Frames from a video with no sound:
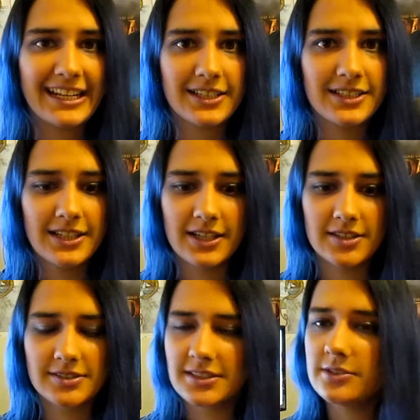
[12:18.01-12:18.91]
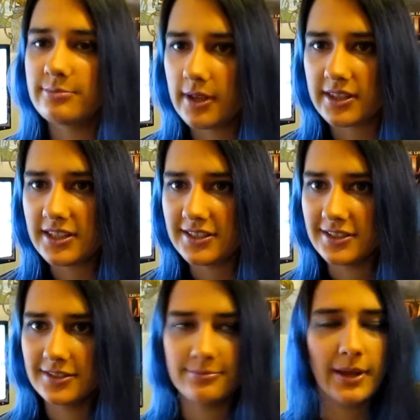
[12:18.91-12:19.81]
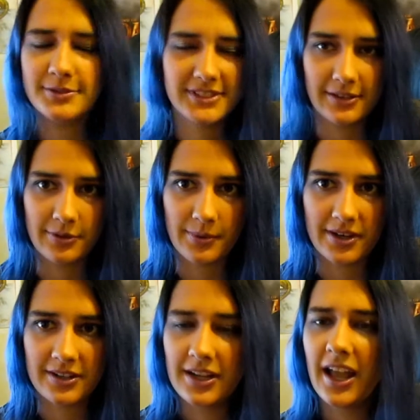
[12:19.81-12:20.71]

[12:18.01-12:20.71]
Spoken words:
I was a little monkey bouncing everywhere.